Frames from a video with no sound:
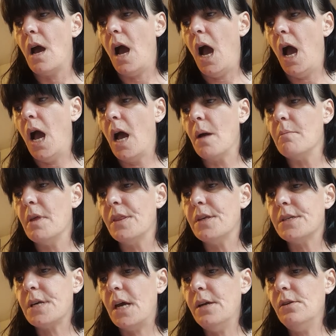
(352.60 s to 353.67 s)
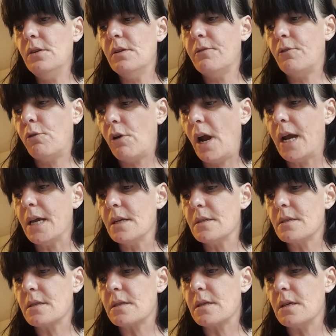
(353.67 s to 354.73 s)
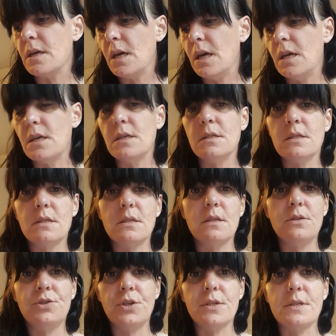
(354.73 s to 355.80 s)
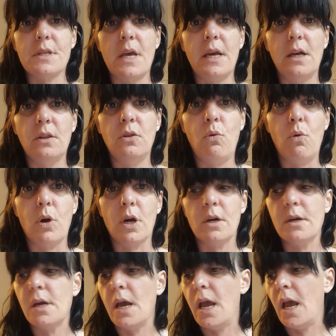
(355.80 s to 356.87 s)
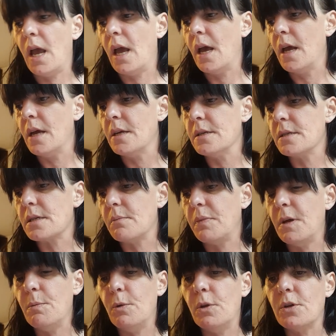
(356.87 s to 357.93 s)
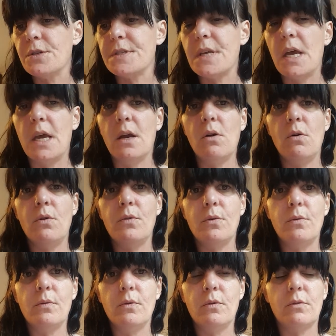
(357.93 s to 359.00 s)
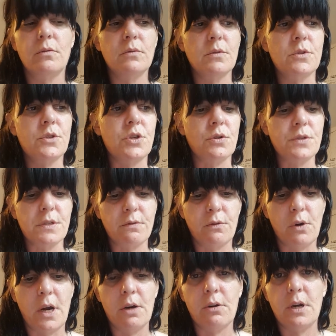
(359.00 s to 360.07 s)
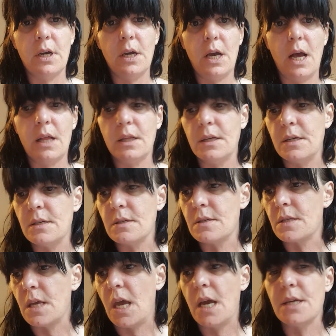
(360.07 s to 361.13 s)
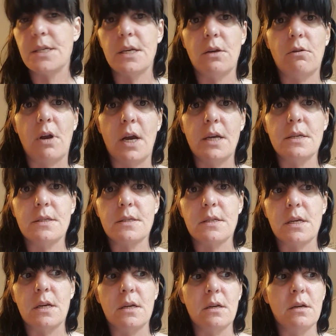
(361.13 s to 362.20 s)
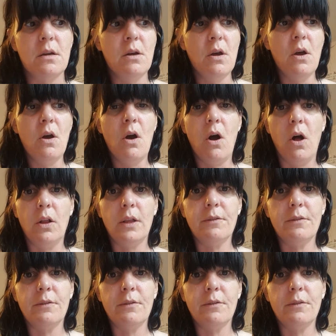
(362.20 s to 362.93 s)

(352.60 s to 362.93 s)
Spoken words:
the title of Christ is just like a Lord, and people are saying, oh, Joseph Gregory Hallett is the Antichrist and all